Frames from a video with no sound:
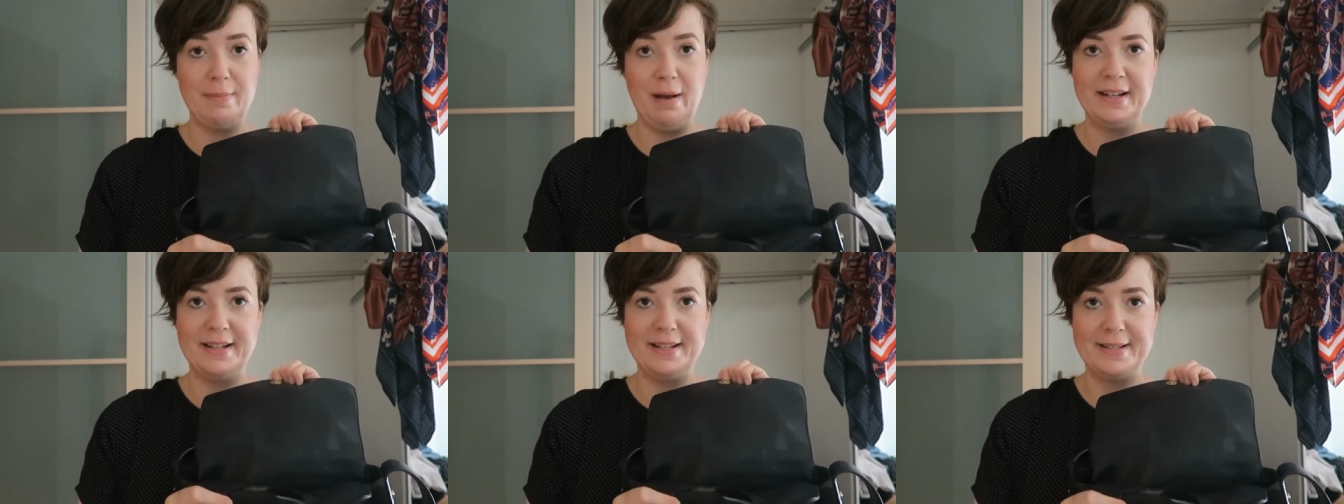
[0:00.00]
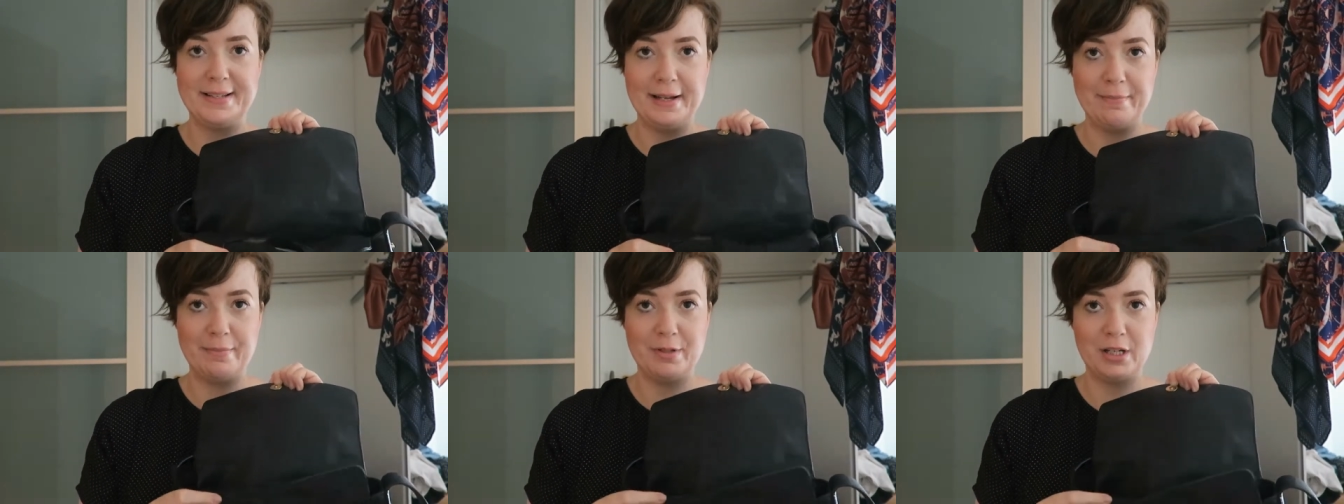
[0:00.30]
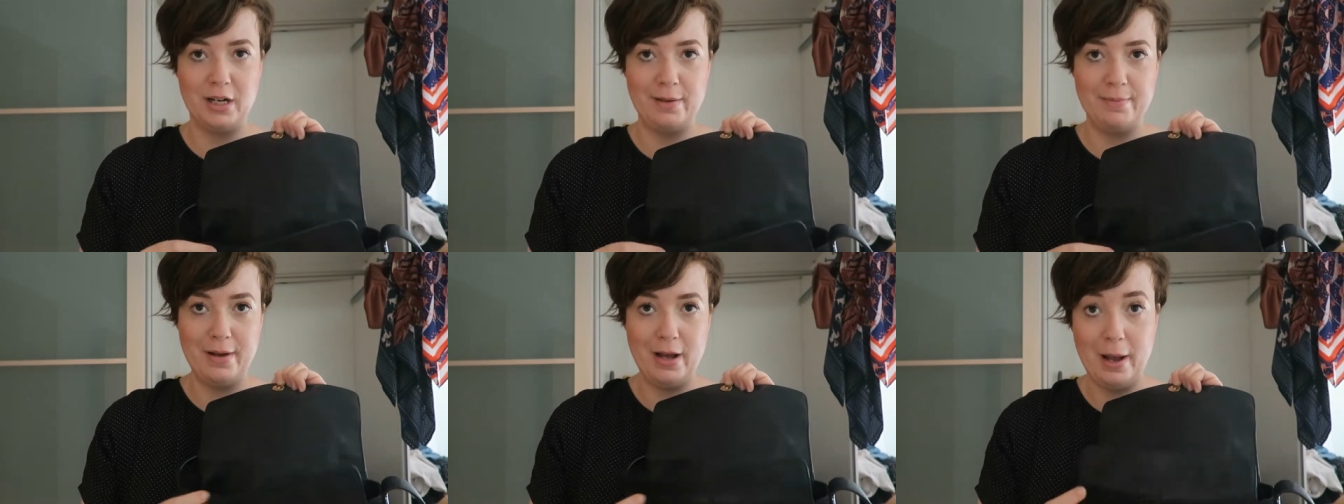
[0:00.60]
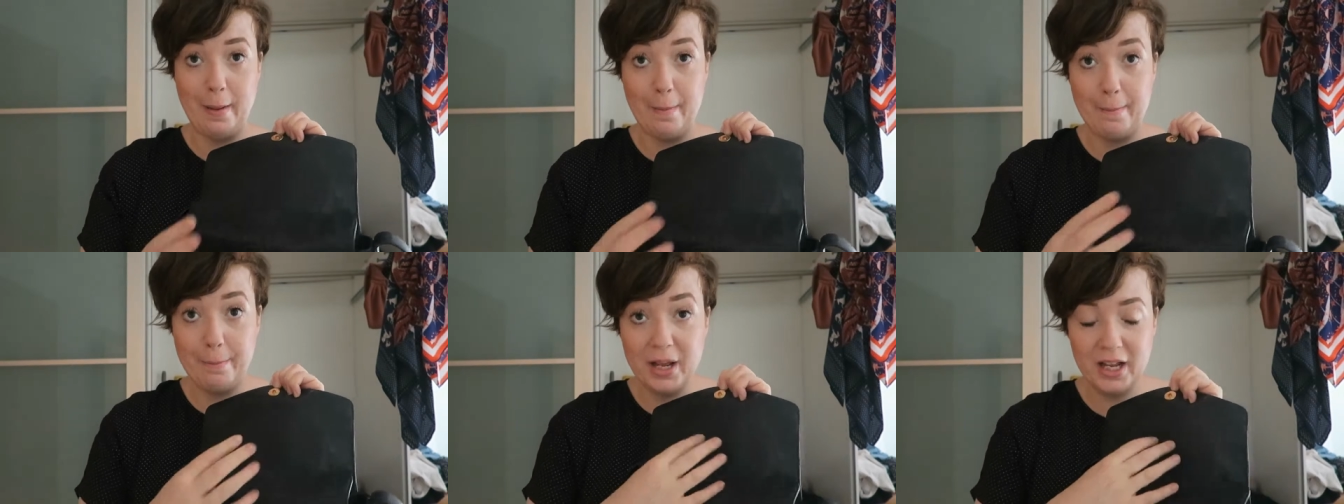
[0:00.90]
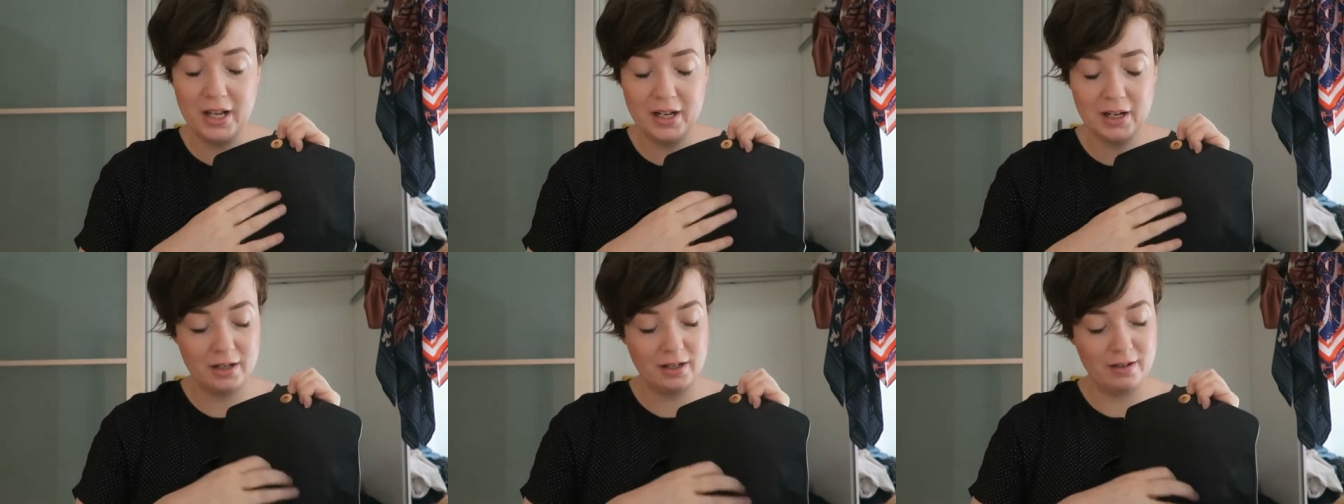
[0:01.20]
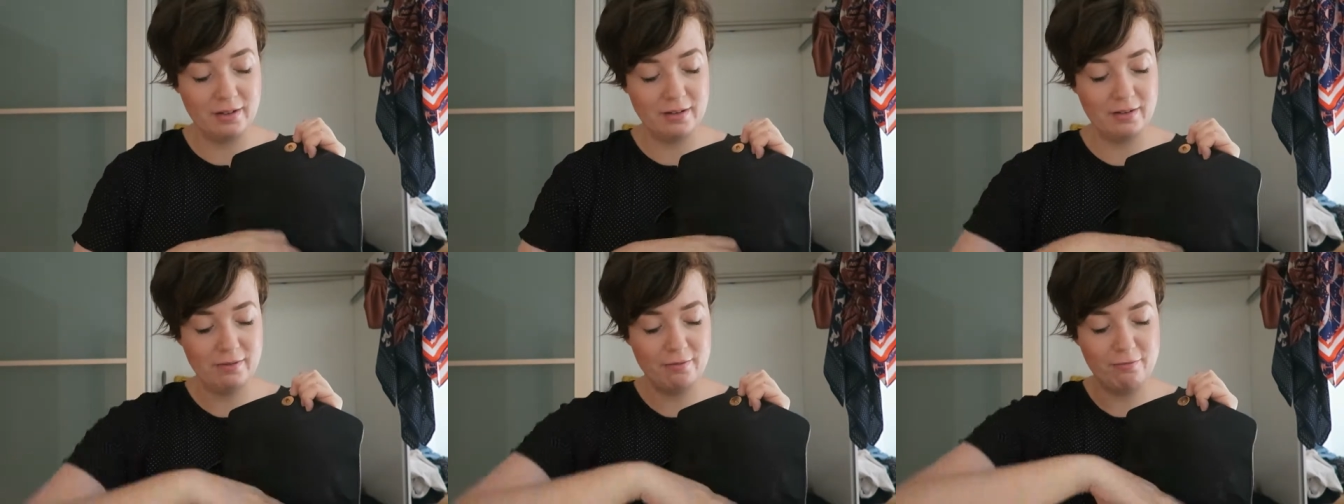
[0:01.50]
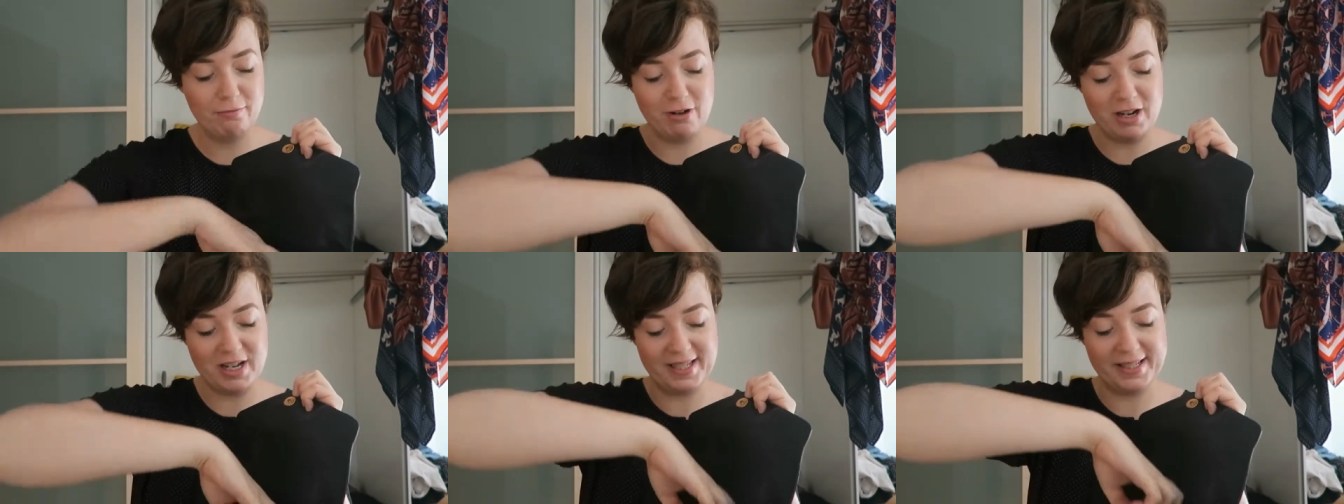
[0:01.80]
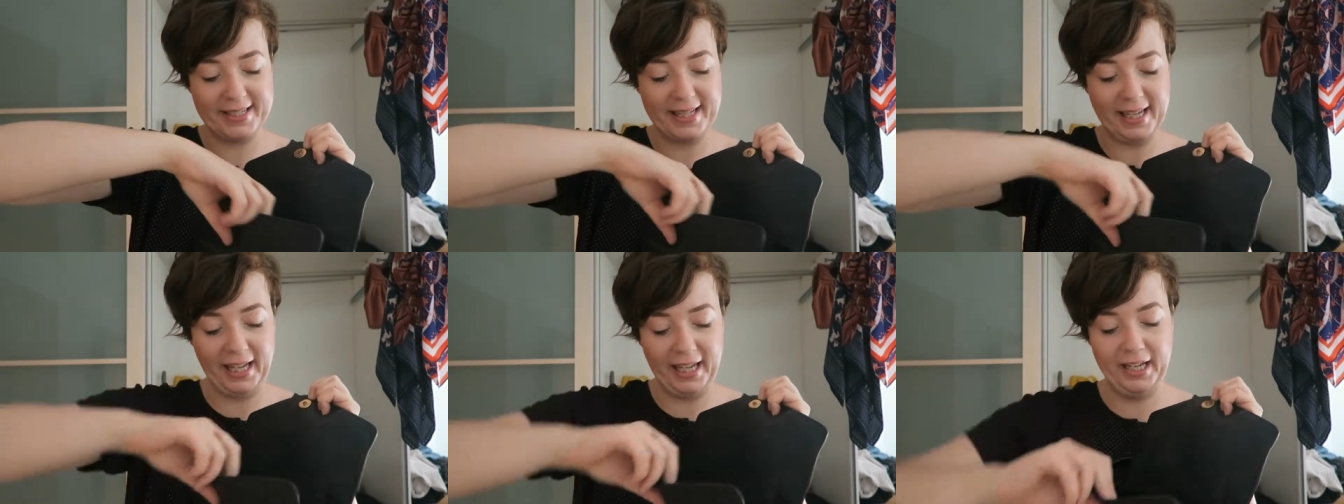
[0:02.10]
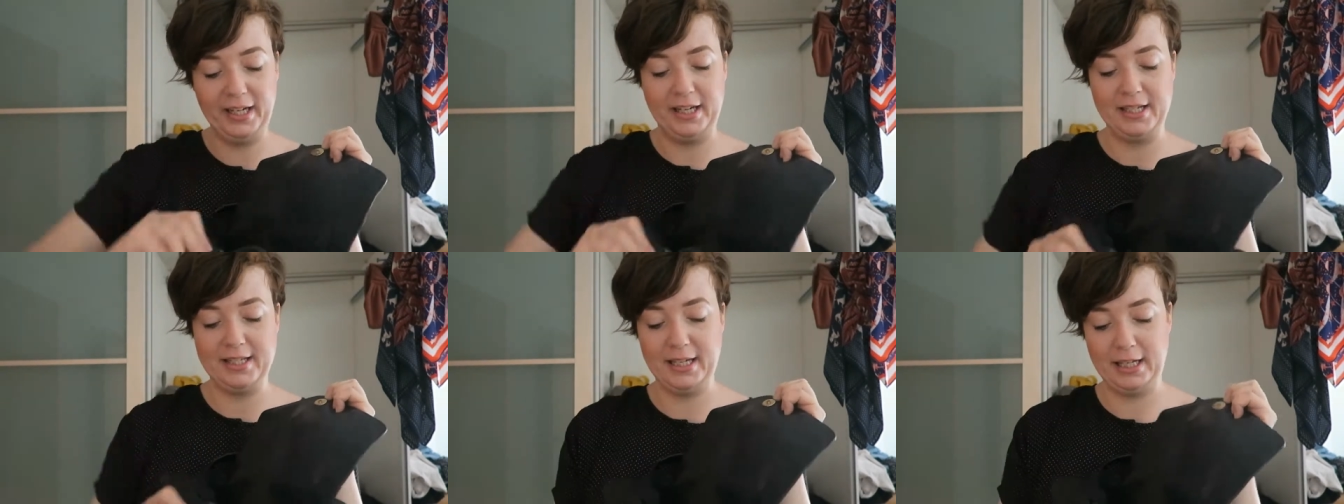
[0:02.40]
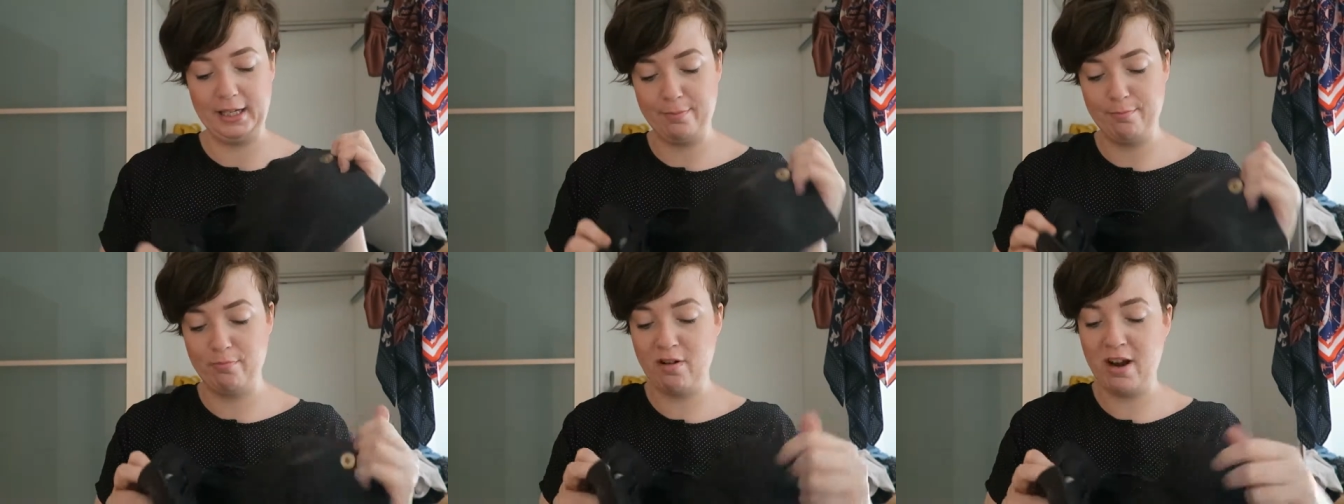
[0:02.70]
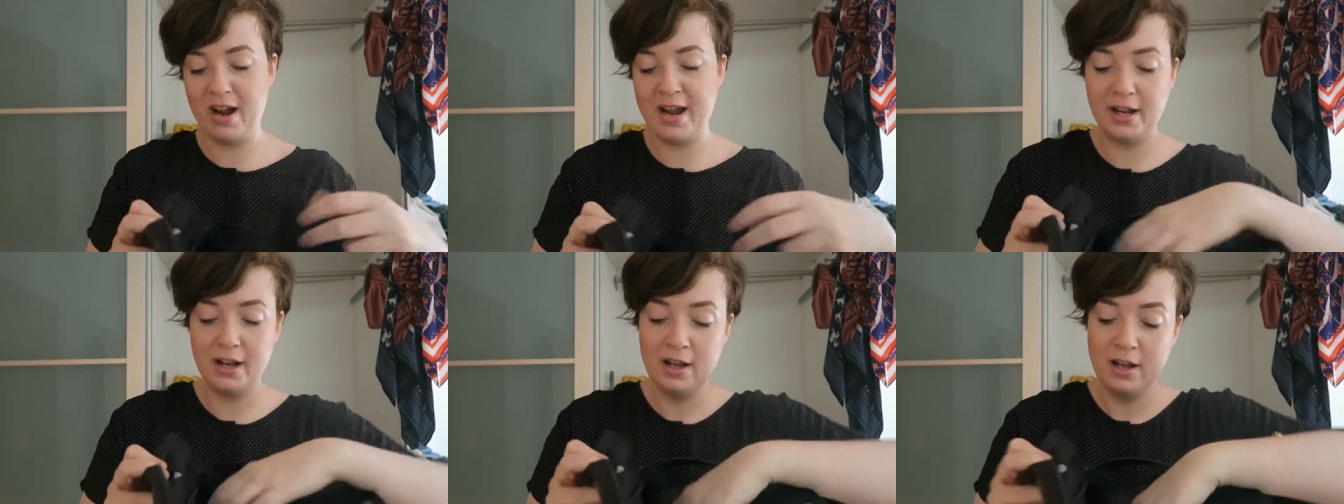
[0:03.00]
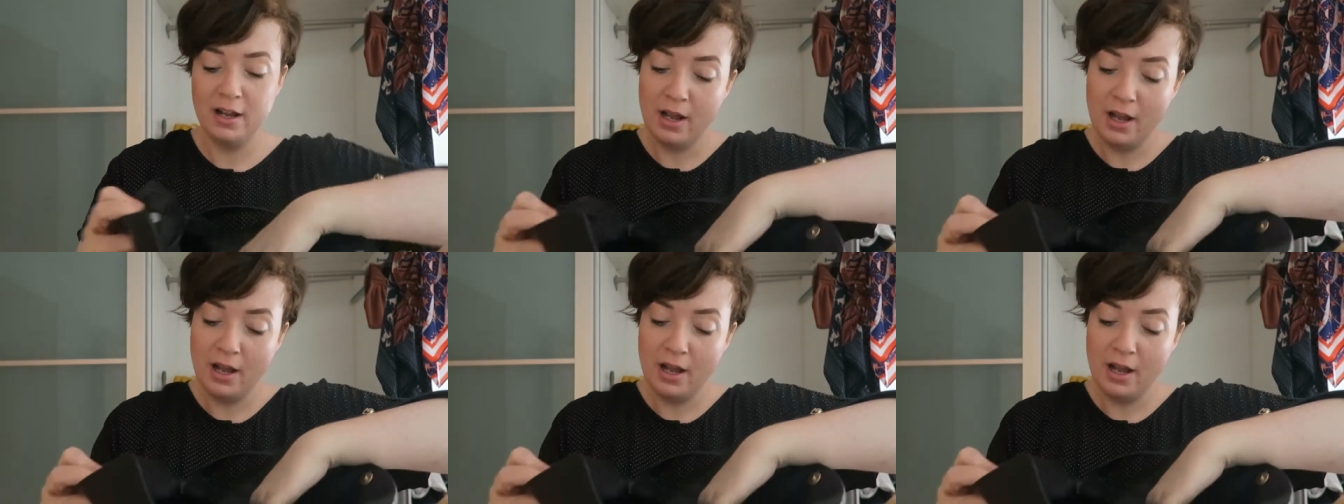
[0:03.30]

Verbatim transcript: but at the same time a bit risky because it can break.